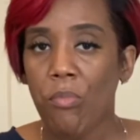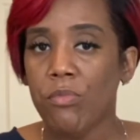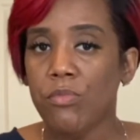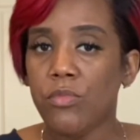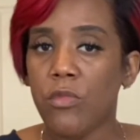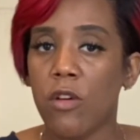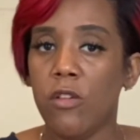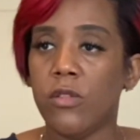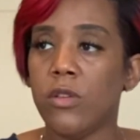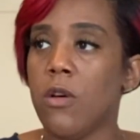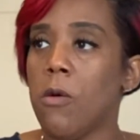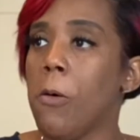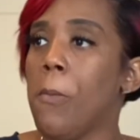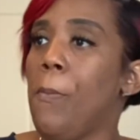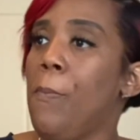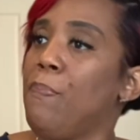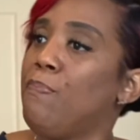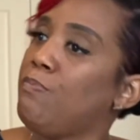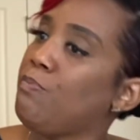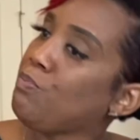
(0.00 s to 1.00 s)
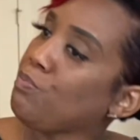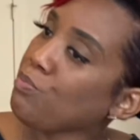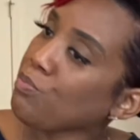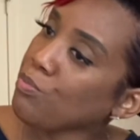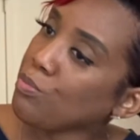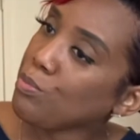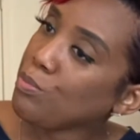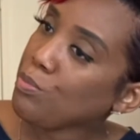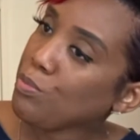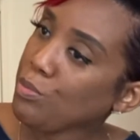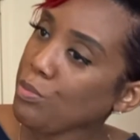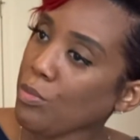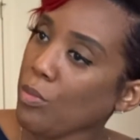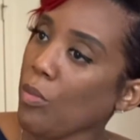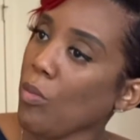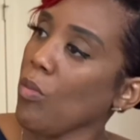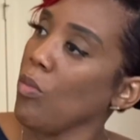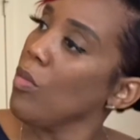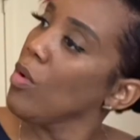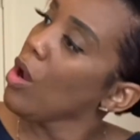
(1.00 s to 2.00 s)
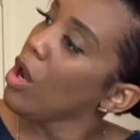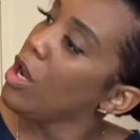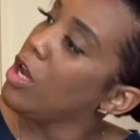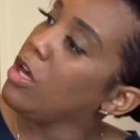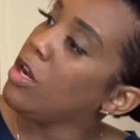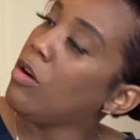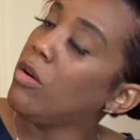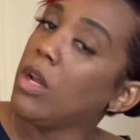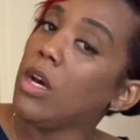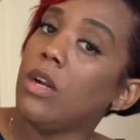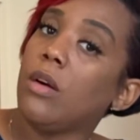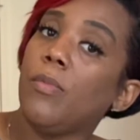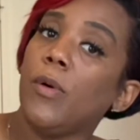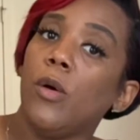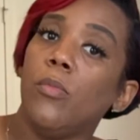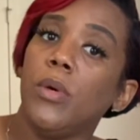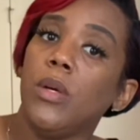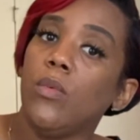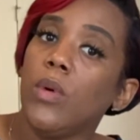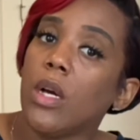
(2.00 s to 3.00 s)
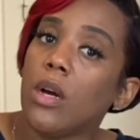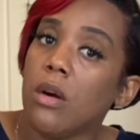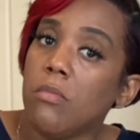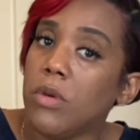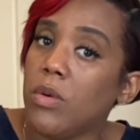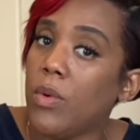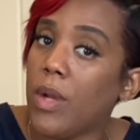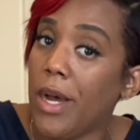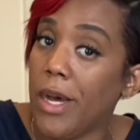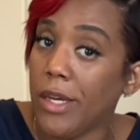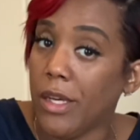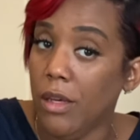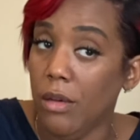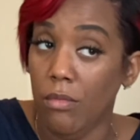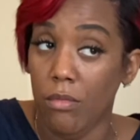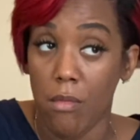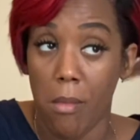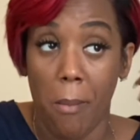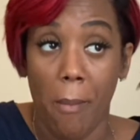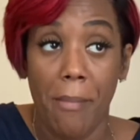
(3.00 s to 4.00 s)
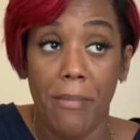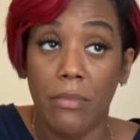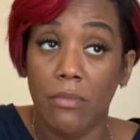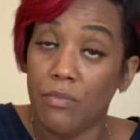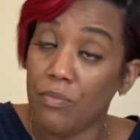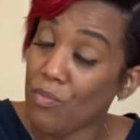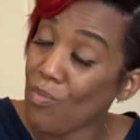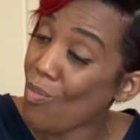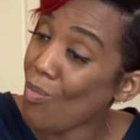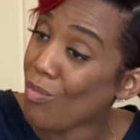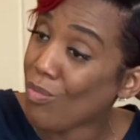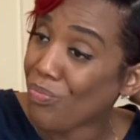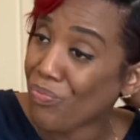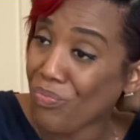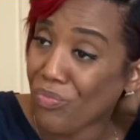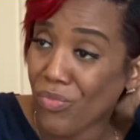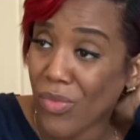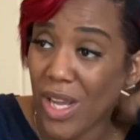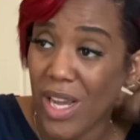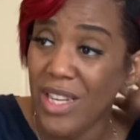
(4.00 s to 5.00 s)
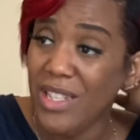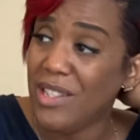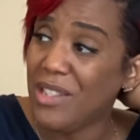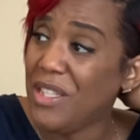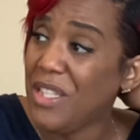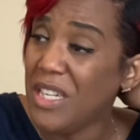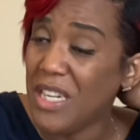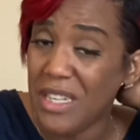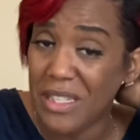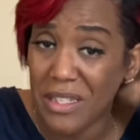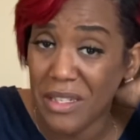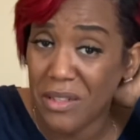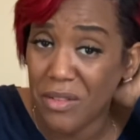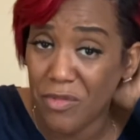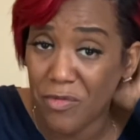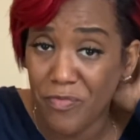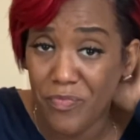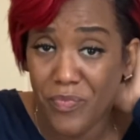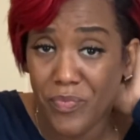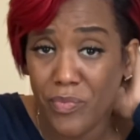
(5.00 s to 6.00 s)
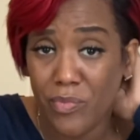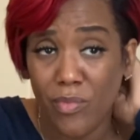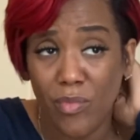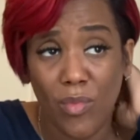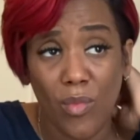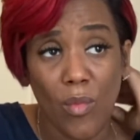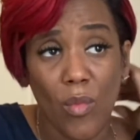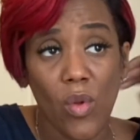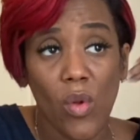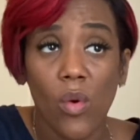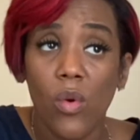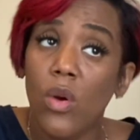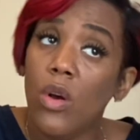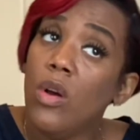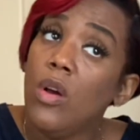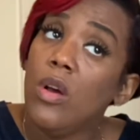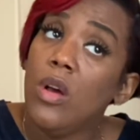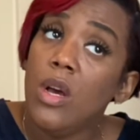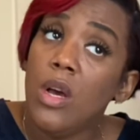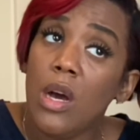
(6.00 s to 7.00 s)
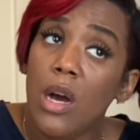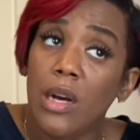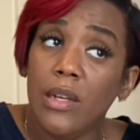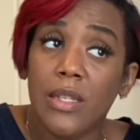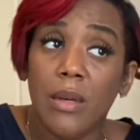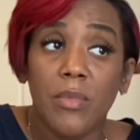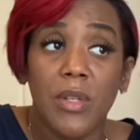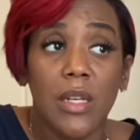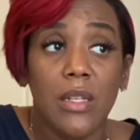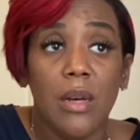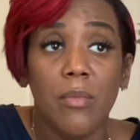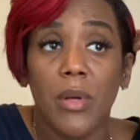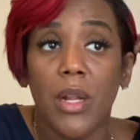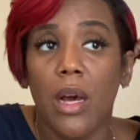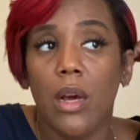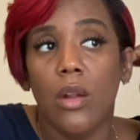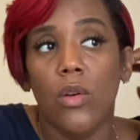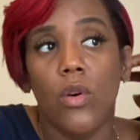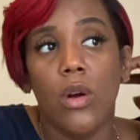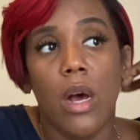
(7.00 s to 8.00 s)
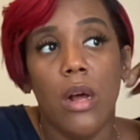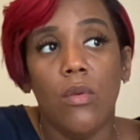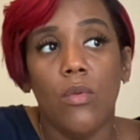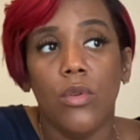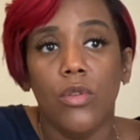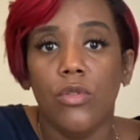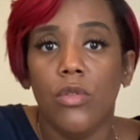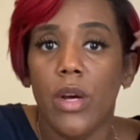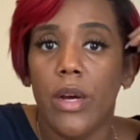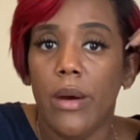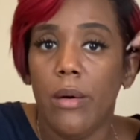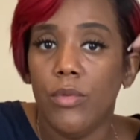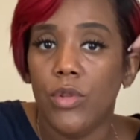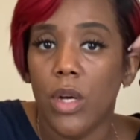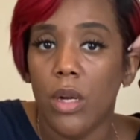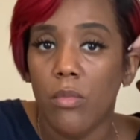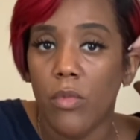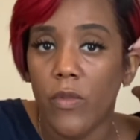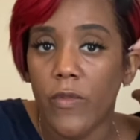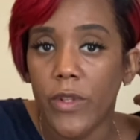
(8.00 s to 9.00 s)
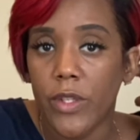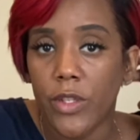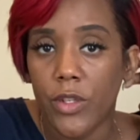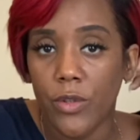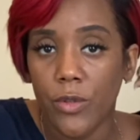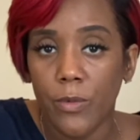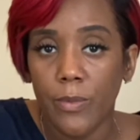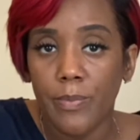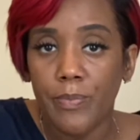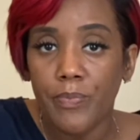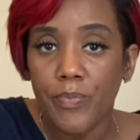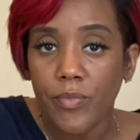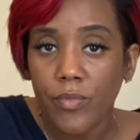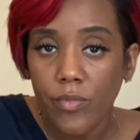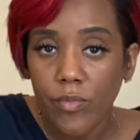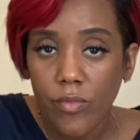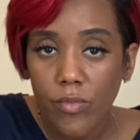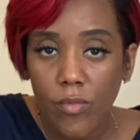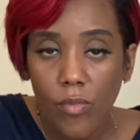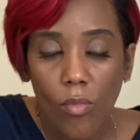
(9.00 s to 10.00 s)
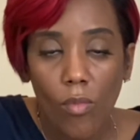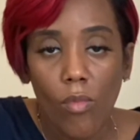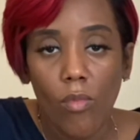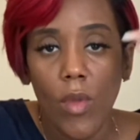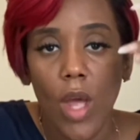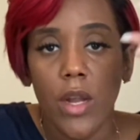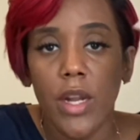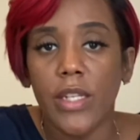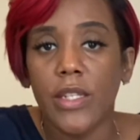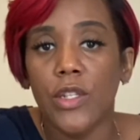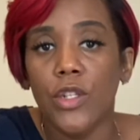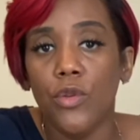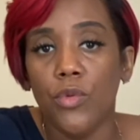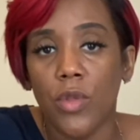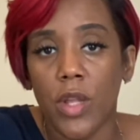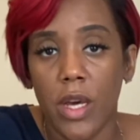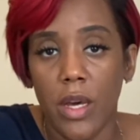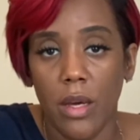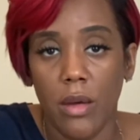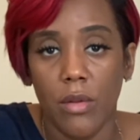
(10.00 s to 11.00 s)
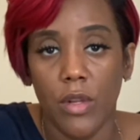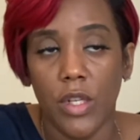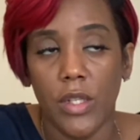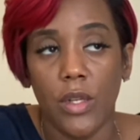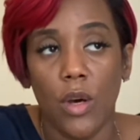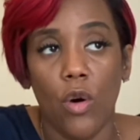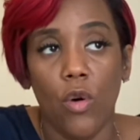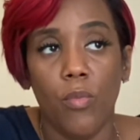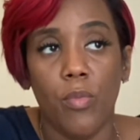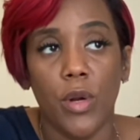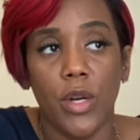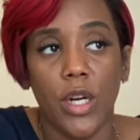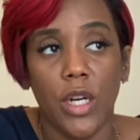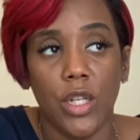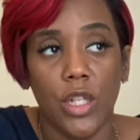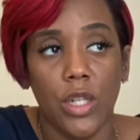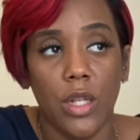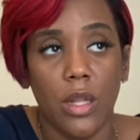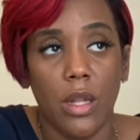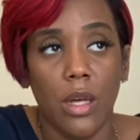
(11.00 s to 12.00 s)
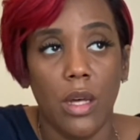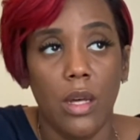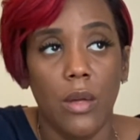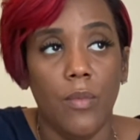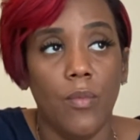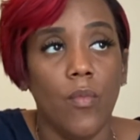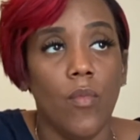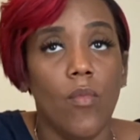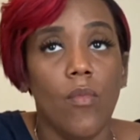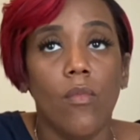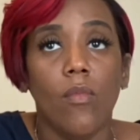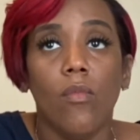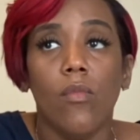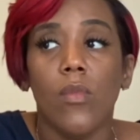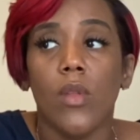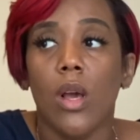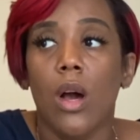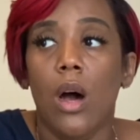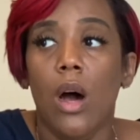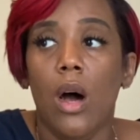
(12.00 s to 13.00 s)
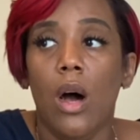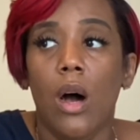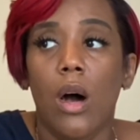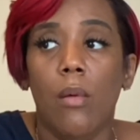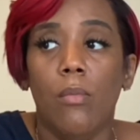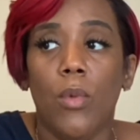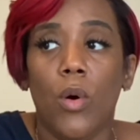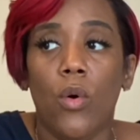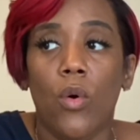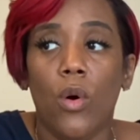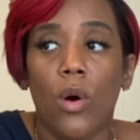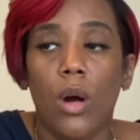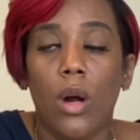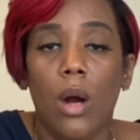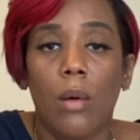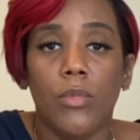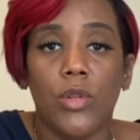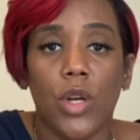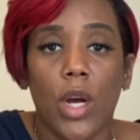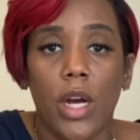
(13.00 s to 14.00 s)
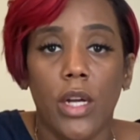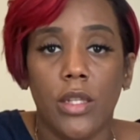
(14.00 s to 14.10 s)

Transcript: And so He don't let up on me with coming with Aggie. He just does it. And sometimes I'll be like, Lord, I don't wanna do that. I'm trying to move into this new thing, this whole production thing. Or I'm trying